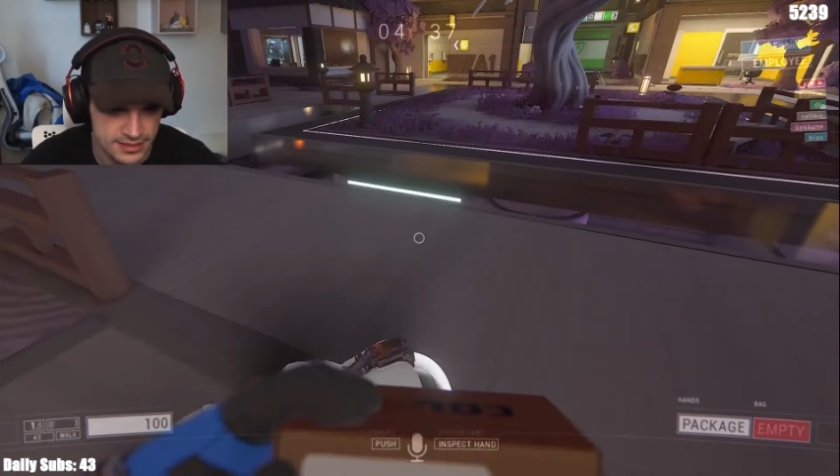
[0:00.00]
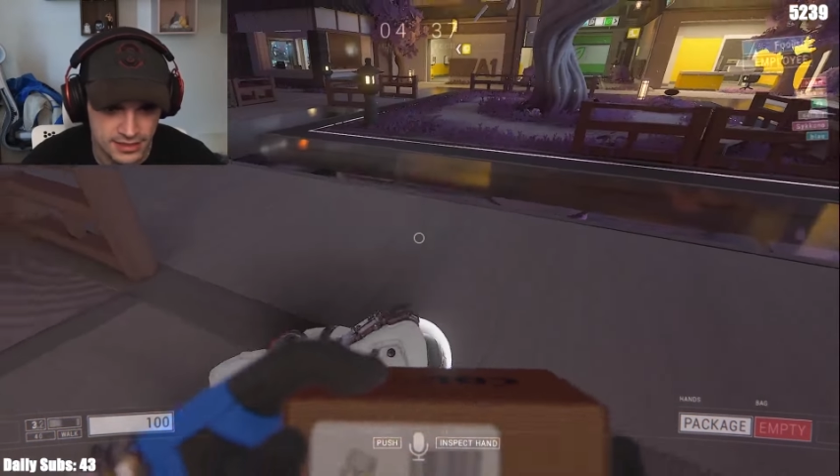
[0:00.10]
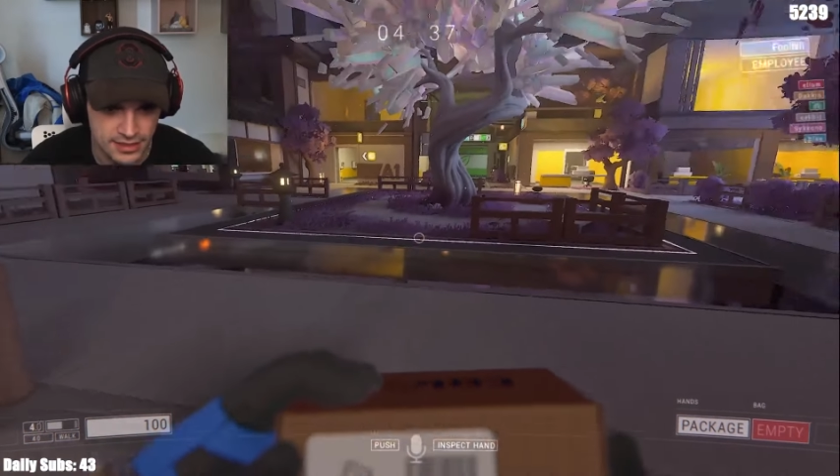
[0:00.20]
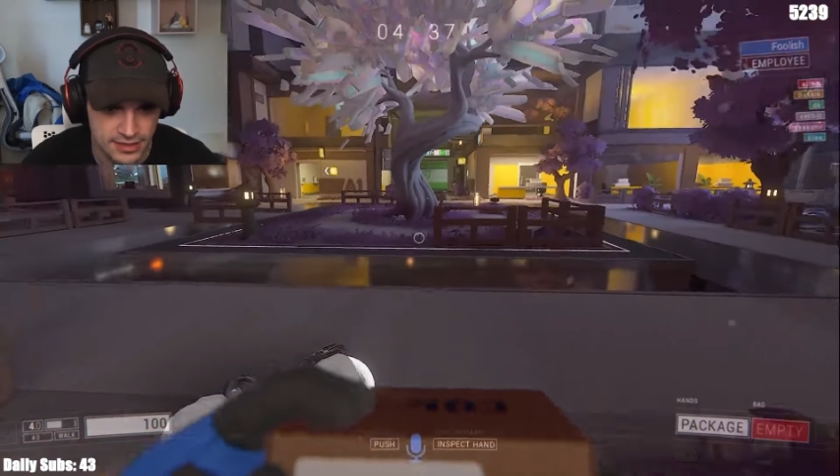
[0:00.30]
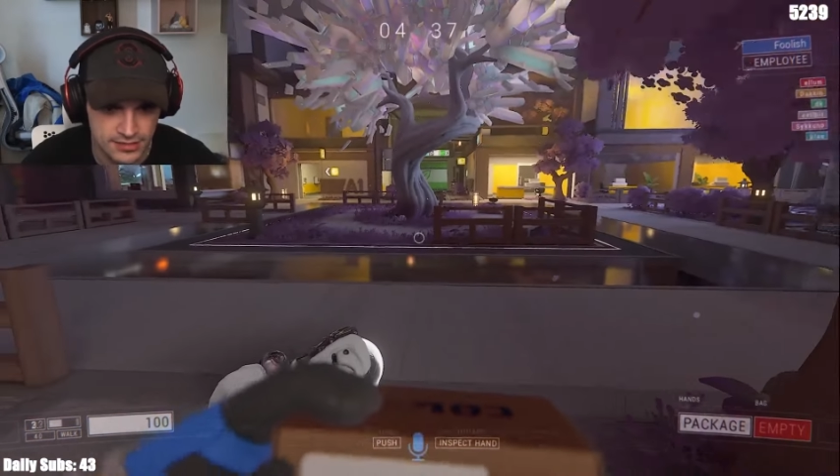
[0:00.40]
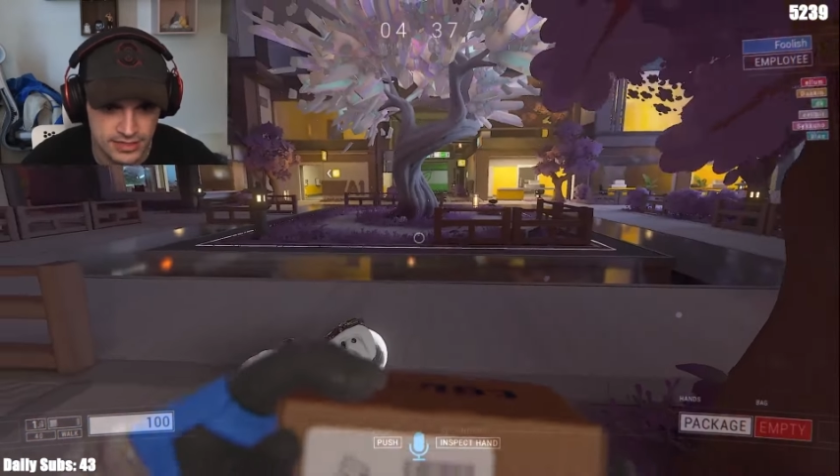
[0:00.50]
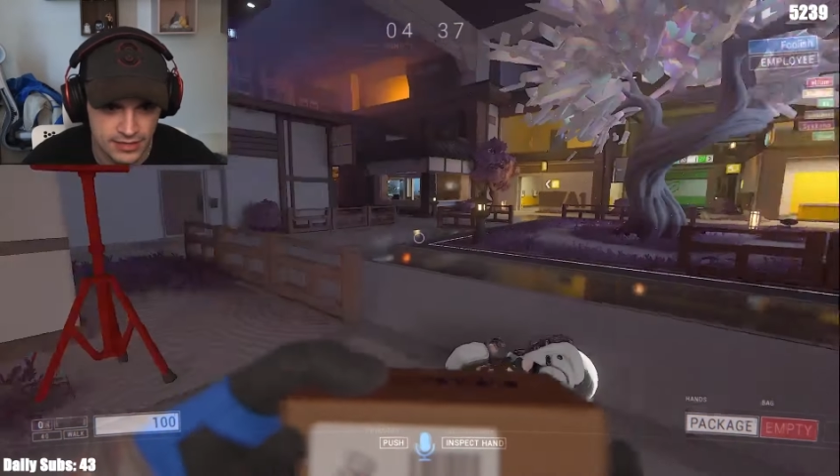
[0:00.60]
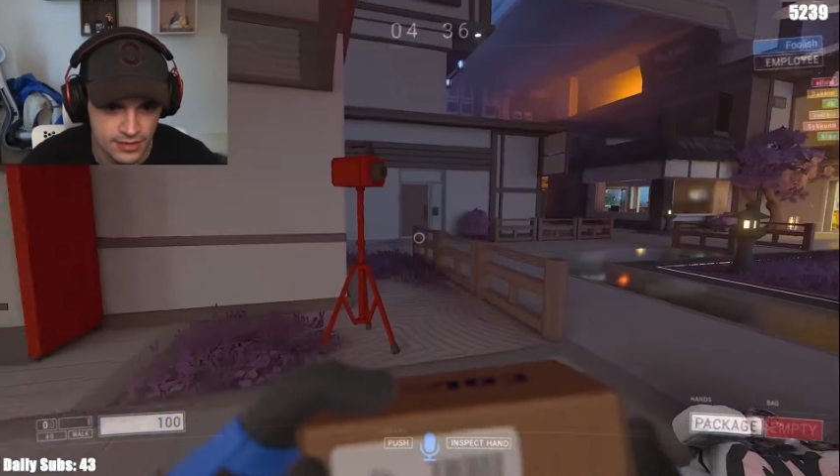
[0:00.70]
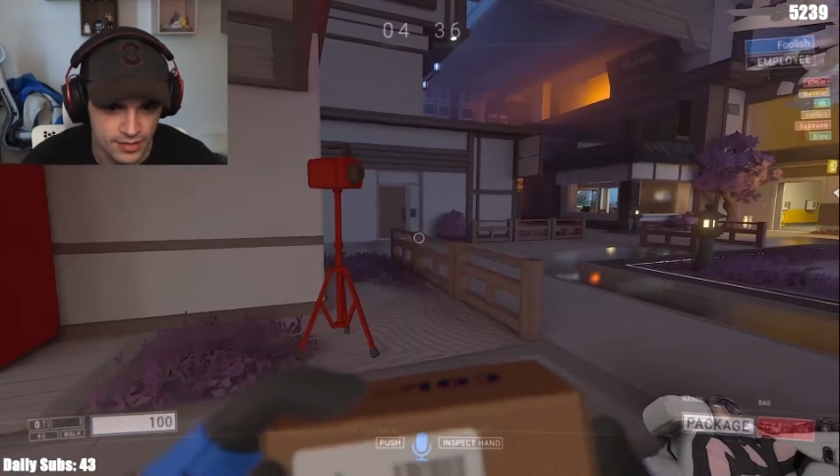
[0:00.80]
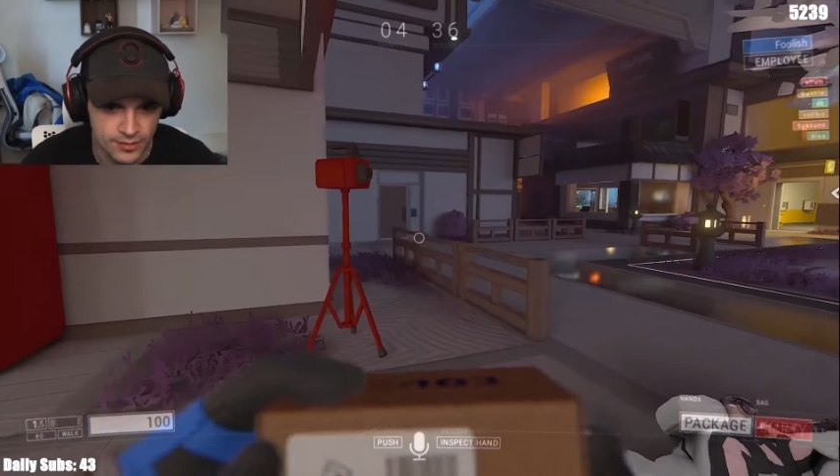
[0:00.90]
Oh
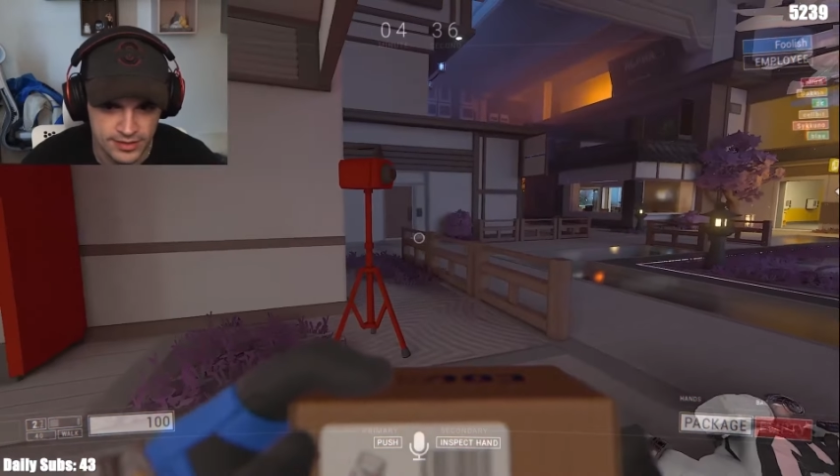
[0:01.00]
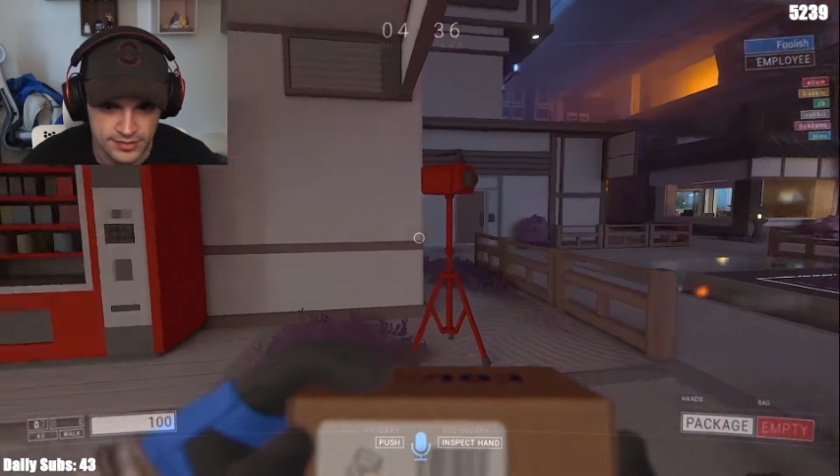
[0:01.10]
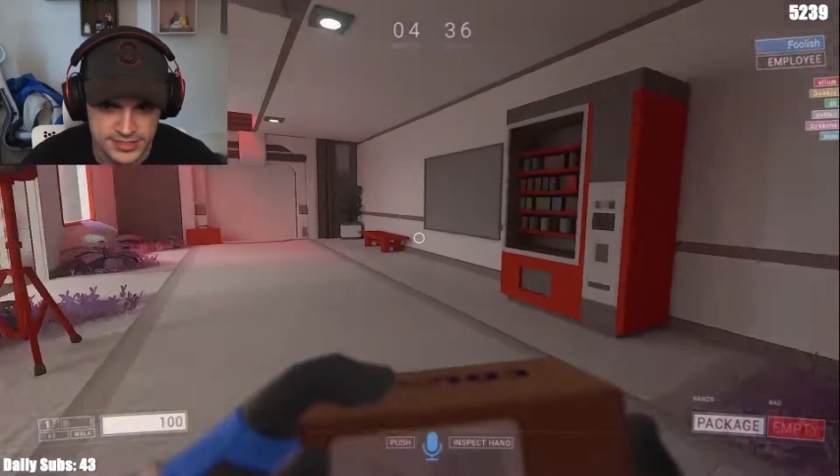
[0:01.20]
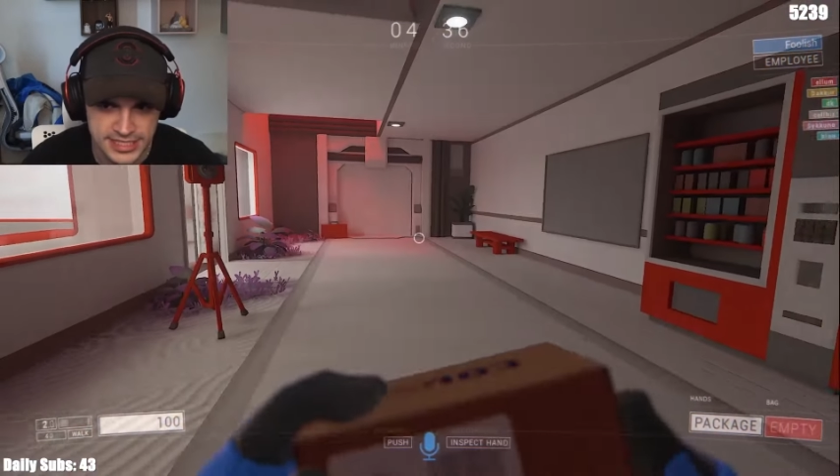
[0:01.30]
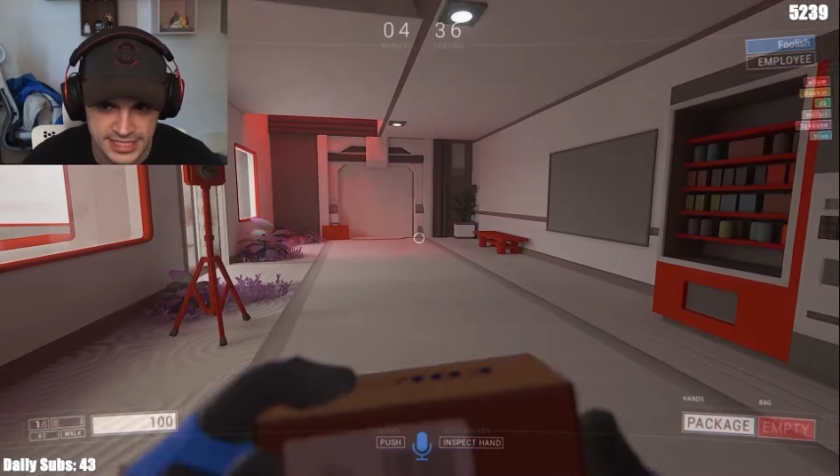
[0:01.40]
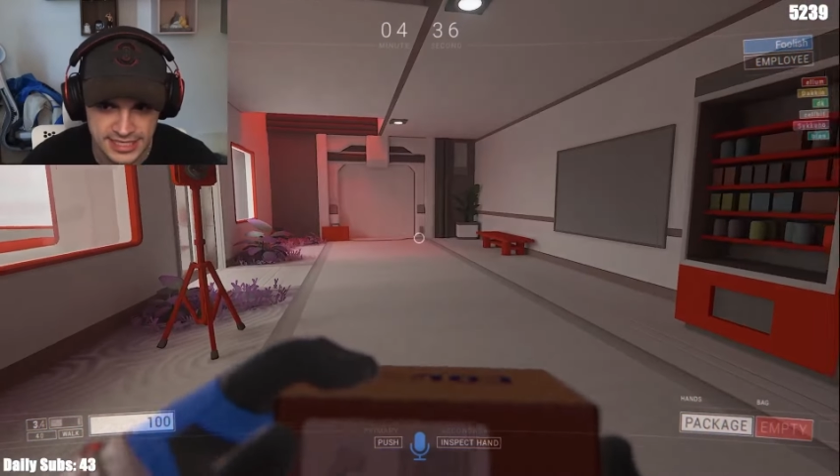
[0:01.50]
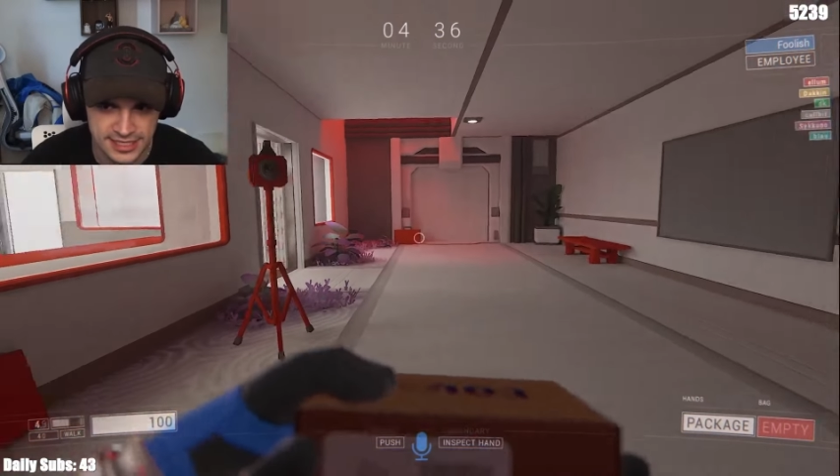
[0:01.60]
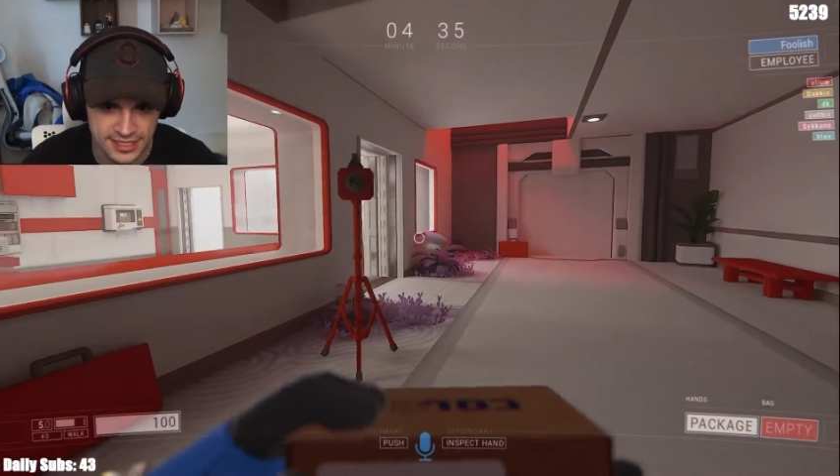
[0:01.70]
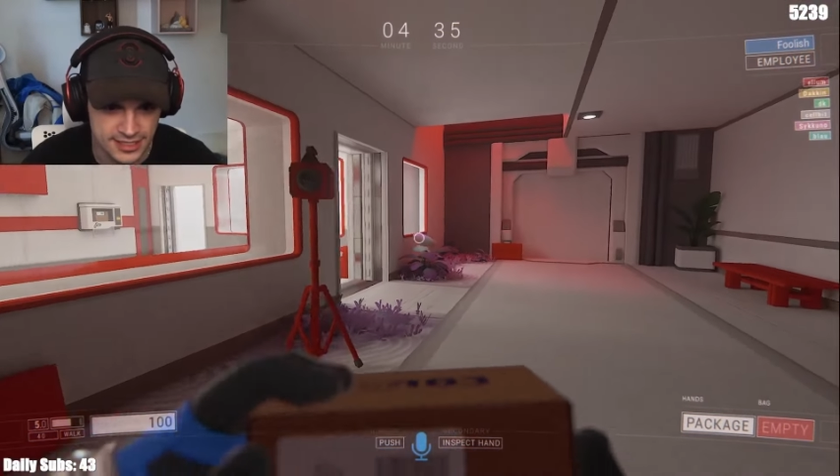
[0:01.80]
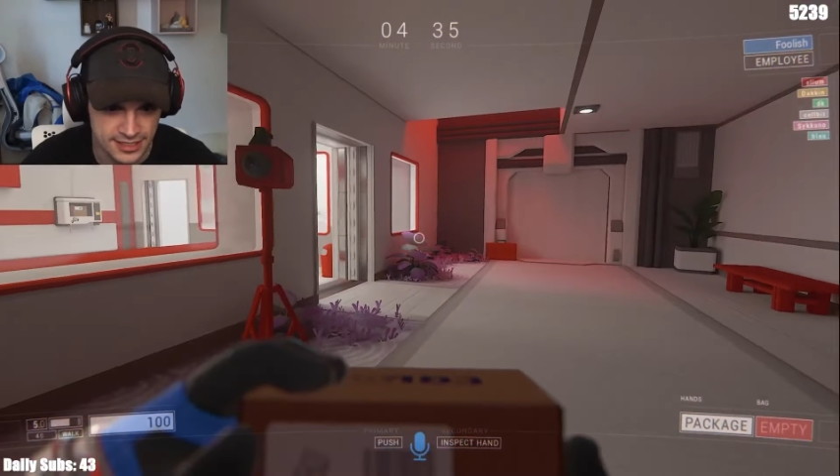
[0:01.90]
no. Wait, who's the
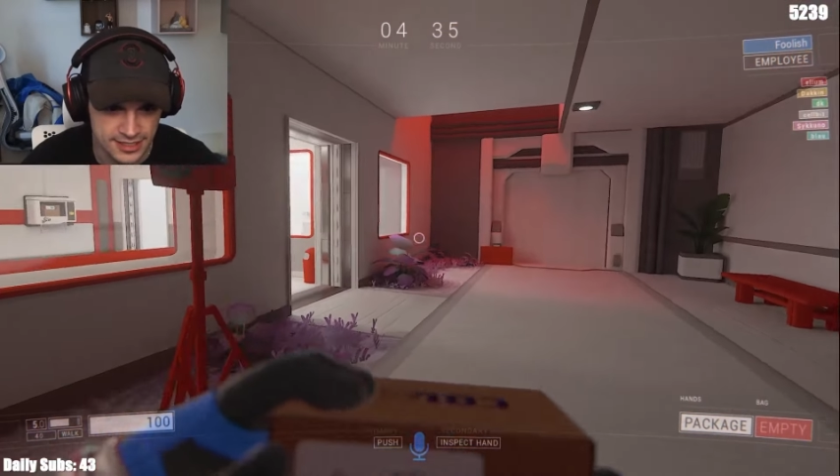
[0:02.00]
killer?